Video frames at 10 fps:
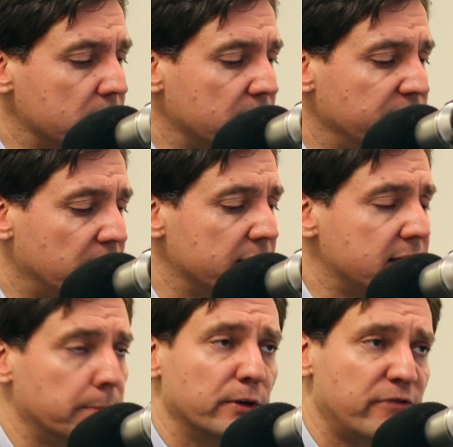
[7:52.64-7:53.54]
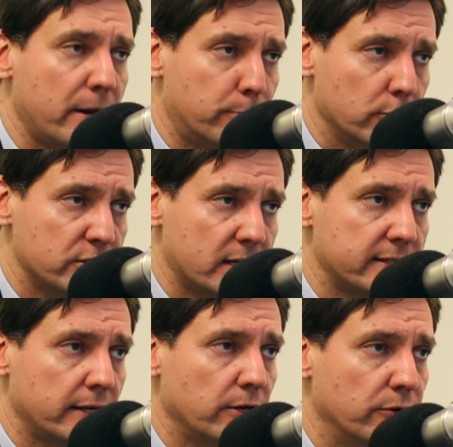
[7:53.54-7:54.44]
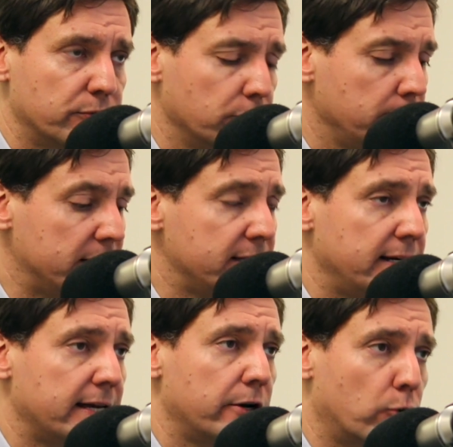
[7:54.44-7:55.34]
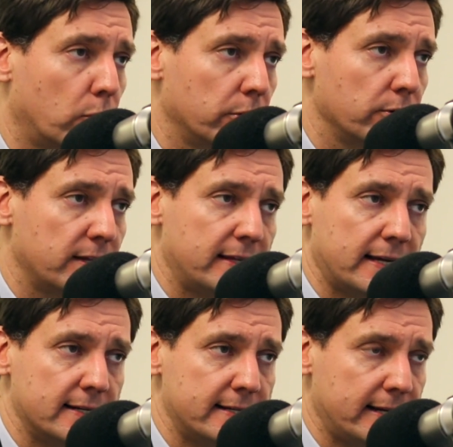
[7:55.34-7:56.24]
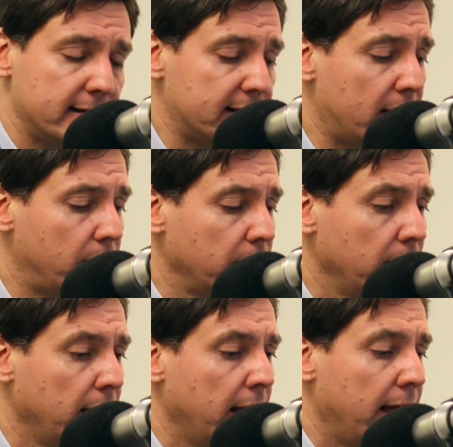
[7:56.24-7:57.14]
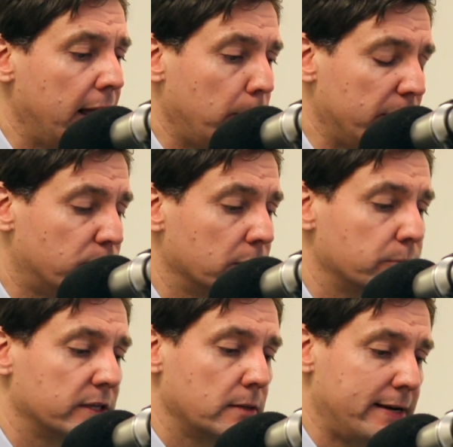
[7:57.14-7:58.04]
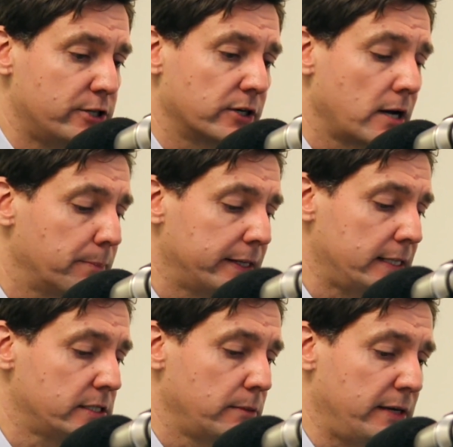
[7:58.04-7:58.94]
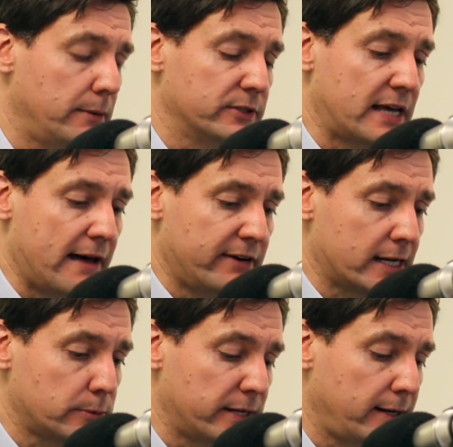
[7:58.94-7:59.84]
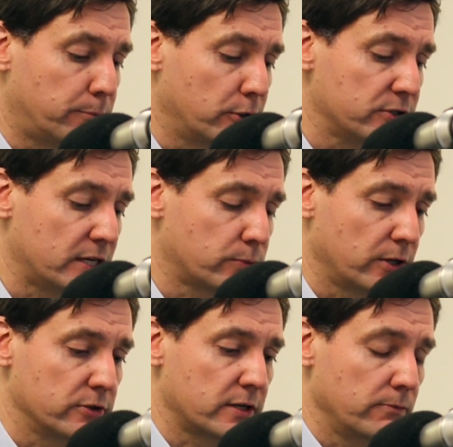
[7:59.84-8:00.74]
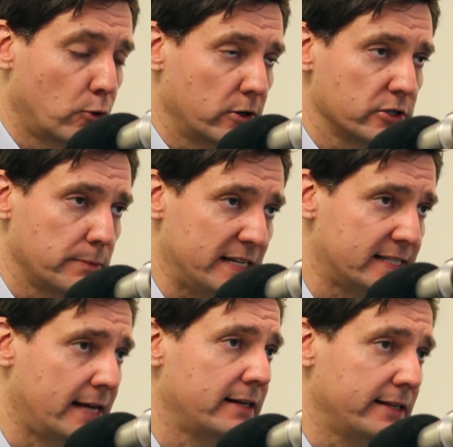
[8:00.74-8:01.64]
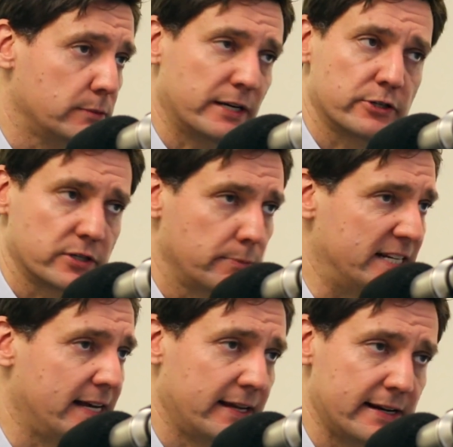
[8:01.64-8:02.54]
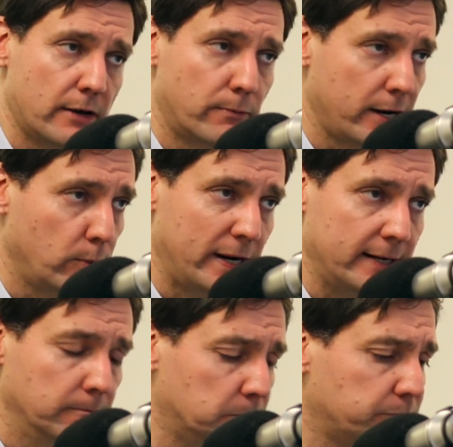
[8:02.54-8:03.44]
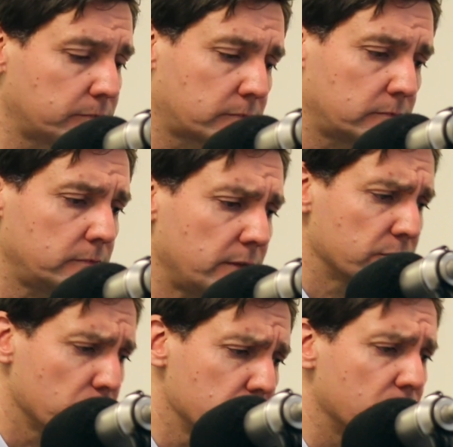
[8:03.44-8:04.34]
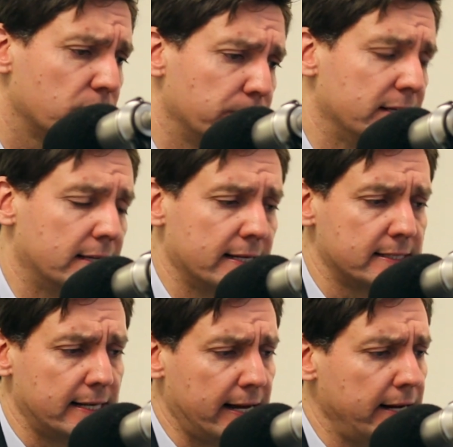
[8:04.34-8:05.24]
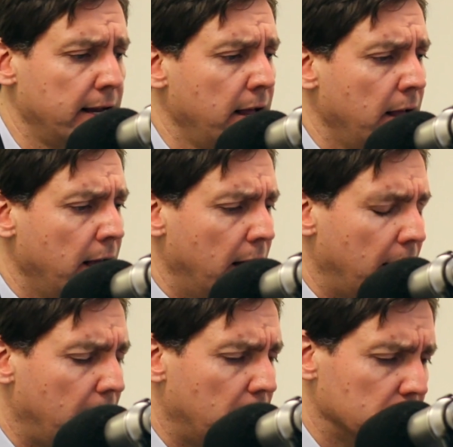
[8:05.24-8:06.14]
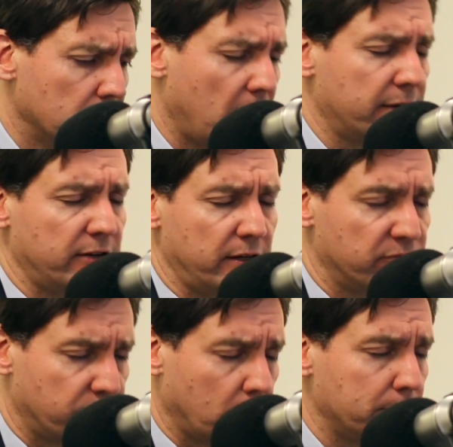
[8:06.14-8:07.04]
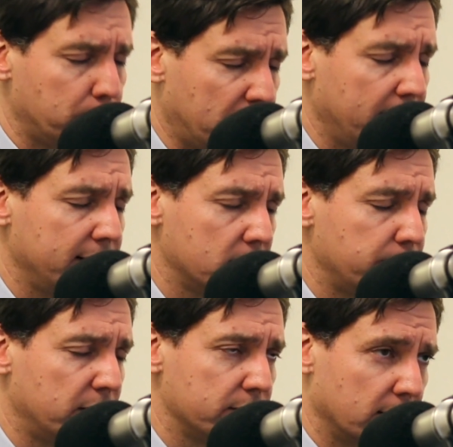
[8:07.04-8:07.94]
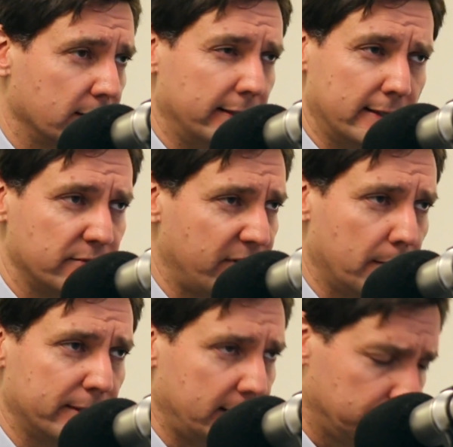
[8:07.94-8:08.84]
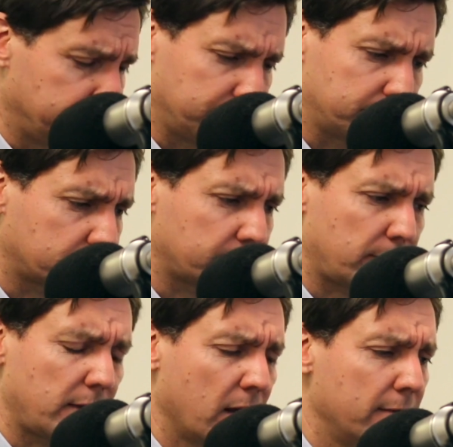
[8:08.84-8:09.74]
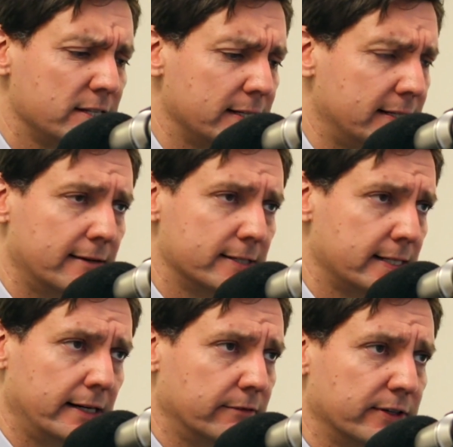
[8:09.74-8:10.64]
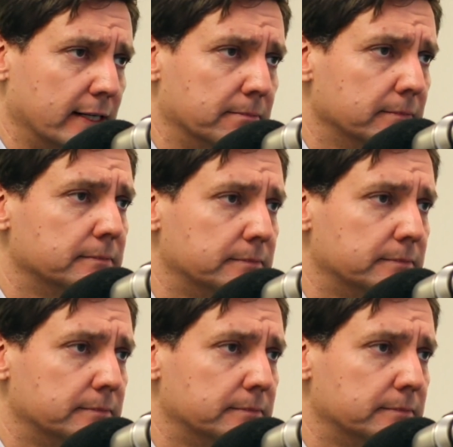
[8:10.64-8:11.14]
is a very simplified process they can go through in BC to get an order that they get taken down. And we've worked with the major companies to be able to have an expedited process where those orders can be sent and these pictures can be taken down right away. Mm-hmm. So those are the three things today. A lot of it informed by the experience of the Cleland family. Mm-hmm. Obviously devastating for them.